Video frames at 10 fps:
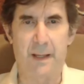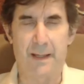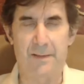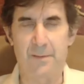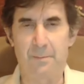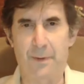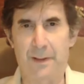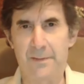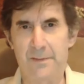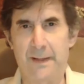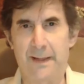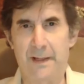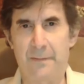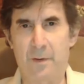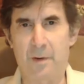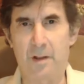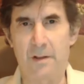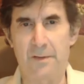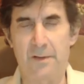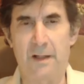has embraced now for
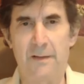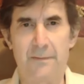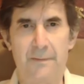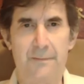all his life.